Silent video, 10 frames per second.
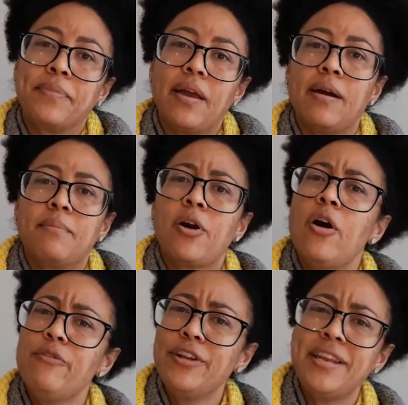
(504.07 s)

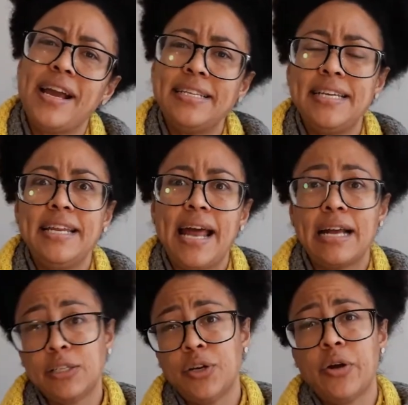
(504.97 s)
COVID-19
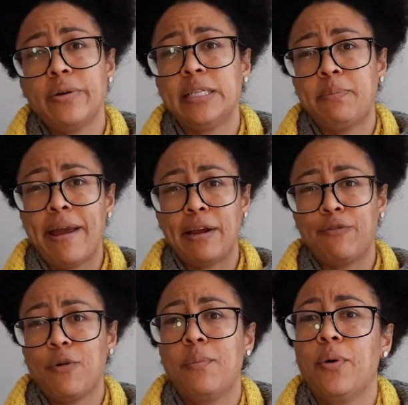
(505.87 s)
has no respect
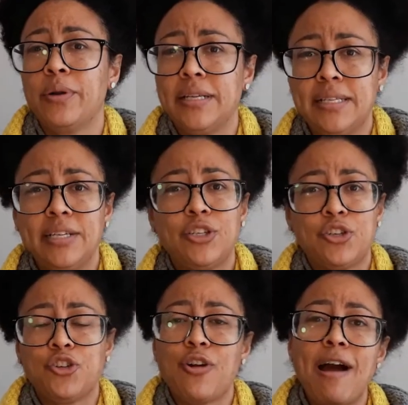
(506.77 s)
for borders. It
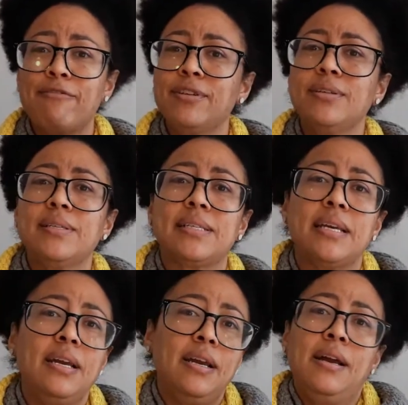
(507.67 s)
travels
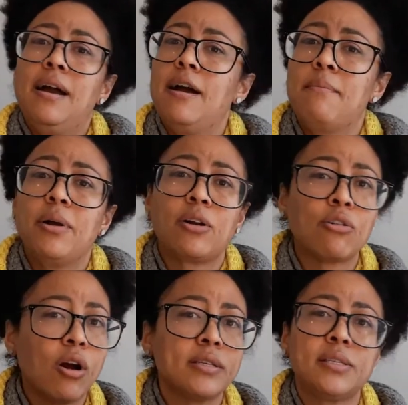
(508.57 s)

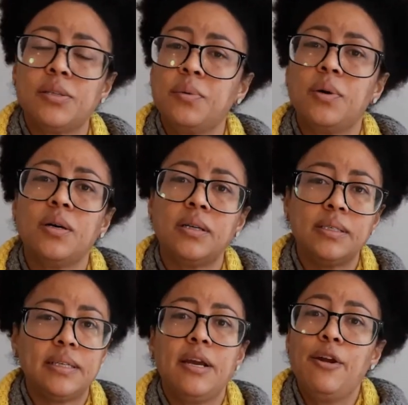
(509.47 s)
across the
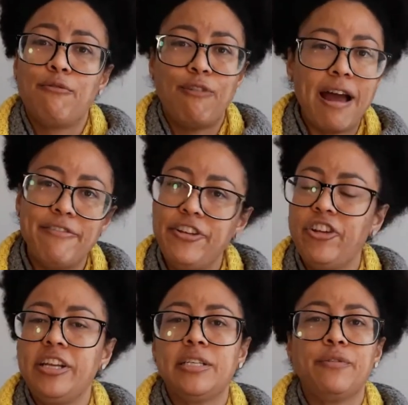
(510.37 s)
world,
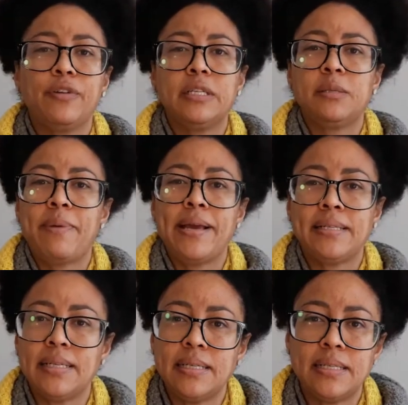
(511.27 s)
ravaging different
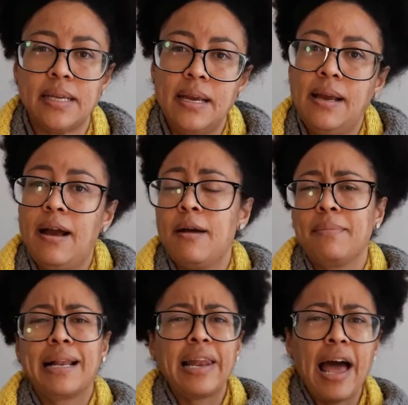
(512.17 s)
spaces.
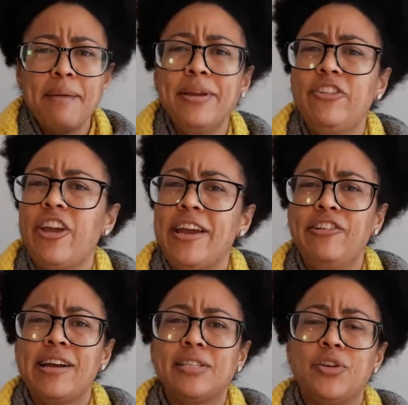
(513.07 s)
Climate change
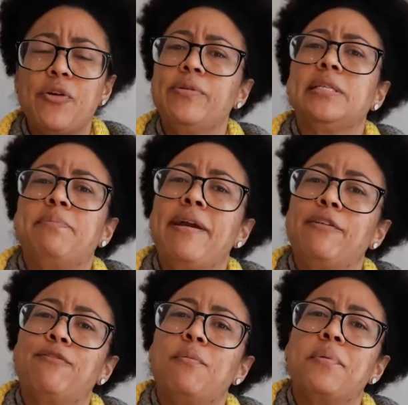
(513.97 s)
has no respect
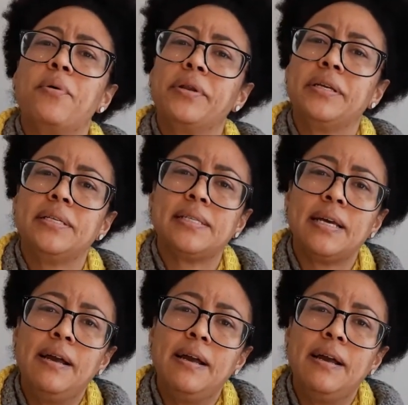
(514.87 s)
for borders.